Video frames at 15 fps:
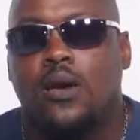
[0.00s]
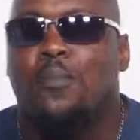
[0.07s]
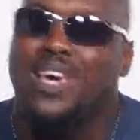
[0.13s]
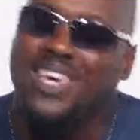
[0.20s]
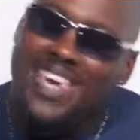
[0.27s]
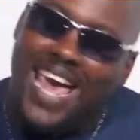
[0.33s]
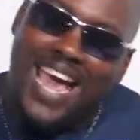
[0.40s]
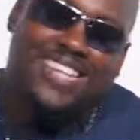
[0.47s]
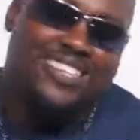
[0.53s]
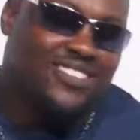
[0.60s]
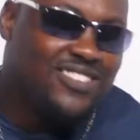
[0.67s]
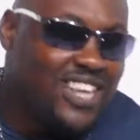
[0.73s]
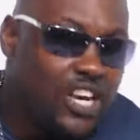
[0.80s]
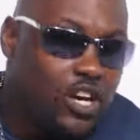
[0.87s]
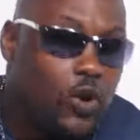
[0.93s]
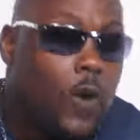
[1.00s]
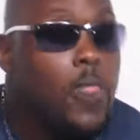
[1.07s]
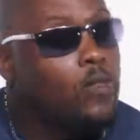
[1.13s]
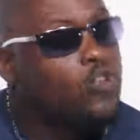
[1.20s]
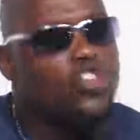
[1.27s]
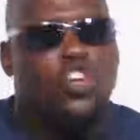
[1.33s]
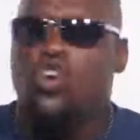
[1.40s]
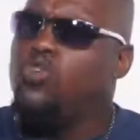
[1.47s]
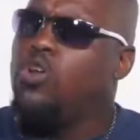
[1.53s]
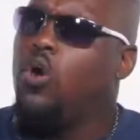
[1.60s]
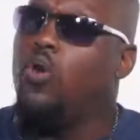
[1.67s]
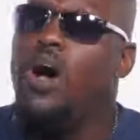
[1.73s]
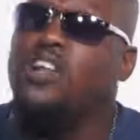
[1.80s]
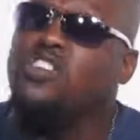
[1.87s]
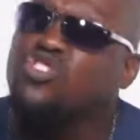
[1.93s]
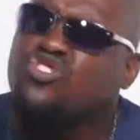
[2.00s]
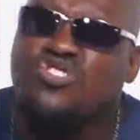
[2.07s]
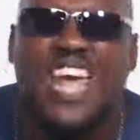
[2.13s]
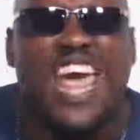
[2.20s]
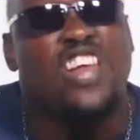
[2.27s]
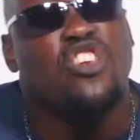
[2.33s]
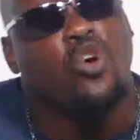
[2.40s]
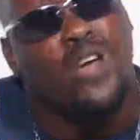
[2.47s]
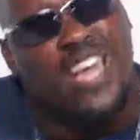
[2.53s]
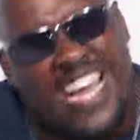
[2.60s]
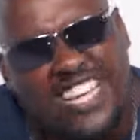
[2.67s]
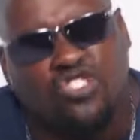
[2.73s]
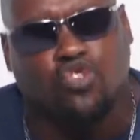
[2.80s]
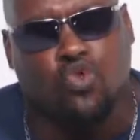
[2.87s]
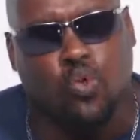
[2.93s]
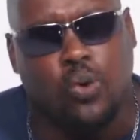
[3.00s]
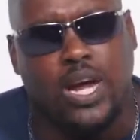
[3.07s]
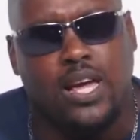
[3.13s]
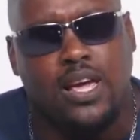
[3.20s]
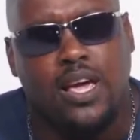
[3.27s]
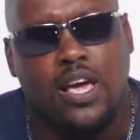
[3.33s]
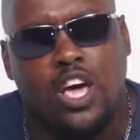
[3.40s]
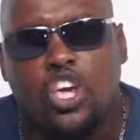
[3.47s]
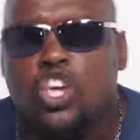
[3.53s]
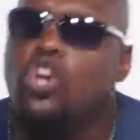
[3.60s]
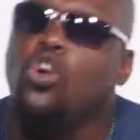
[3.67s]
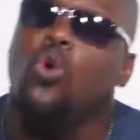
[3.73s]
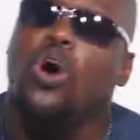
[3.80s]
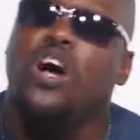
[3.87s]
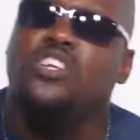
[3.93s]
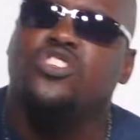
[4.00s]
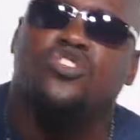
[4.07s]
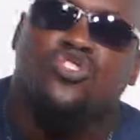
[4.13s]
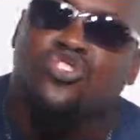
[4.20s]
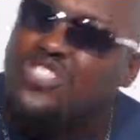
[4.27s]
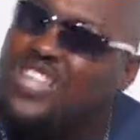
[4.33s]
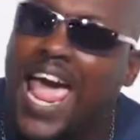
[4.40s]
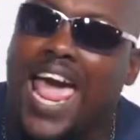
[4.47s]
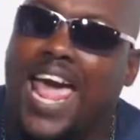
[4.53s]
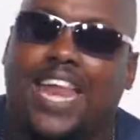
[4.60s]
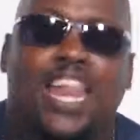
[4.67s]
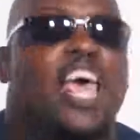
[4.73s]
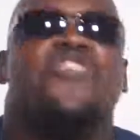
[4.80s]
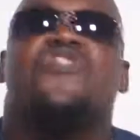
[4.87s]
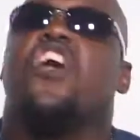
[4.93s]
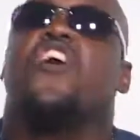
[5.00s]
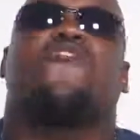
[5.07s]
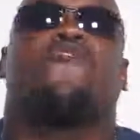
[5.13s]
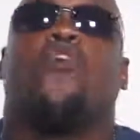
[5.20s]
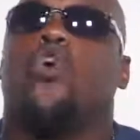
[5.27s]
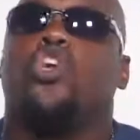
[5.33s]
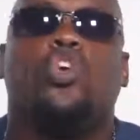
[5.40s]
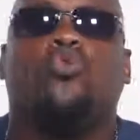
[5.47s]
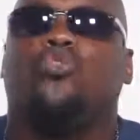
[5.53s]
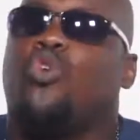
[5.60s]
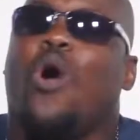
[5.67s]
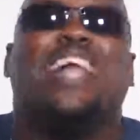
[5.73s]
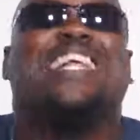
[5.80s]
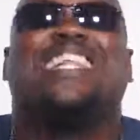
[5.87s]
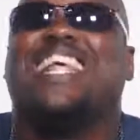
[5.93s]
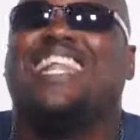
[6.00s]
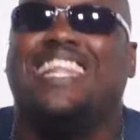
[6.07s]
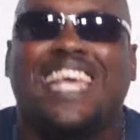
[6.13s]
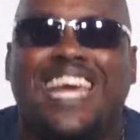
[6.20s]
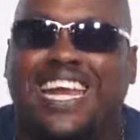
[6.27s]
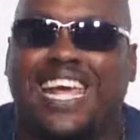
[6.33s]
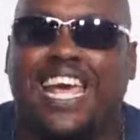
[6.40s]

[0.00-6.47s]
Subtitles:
But yet and still, you don't understand your history. You don't understand, therefore you try to delete